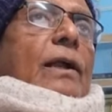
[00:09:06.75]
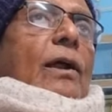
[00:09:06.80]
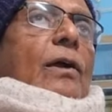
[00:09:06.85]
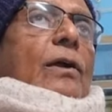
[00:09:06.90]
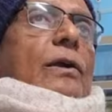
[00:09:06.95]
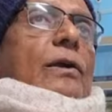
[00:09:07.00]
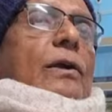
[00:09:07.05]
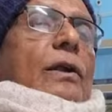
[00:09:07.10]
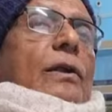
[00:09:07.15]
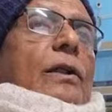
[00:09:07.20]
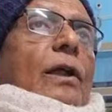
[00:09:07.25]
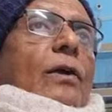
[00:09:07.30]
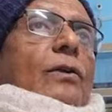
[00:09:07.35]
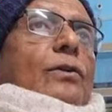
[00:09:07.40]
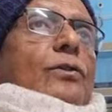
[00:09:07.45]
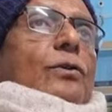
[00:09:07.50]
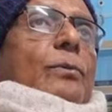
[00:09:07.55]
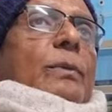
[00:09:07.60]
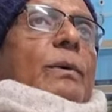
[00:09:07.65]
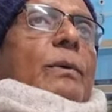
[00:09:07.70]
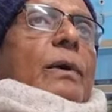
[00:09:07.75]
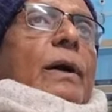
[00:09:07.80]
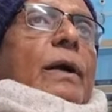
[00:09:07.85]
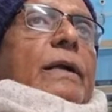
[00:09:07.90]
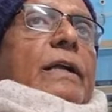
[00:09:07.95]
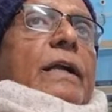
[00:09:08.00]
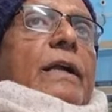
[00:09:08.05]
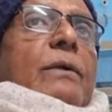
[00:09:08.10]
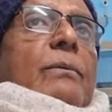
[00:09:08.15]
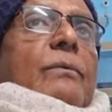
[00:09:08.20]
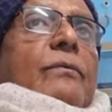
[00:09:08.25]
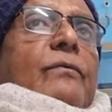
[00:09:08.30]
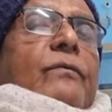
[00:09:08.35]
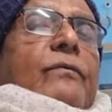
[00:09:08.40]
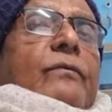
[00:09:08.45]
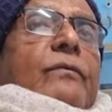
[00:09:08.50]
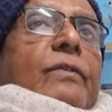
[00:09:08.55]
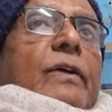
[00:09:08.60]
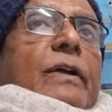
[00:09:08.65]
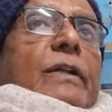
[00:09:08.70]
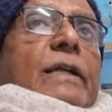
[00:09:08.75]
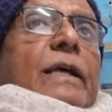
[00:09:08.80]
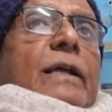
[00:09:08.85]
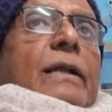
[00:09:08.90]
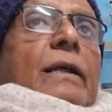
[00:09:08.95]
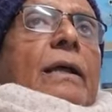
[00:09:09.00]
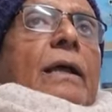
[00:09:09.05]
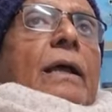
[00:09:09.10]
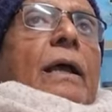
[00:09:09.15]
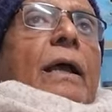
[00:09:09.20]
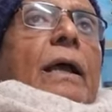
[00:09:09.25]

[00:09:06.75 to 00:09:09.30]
not to be hurted further.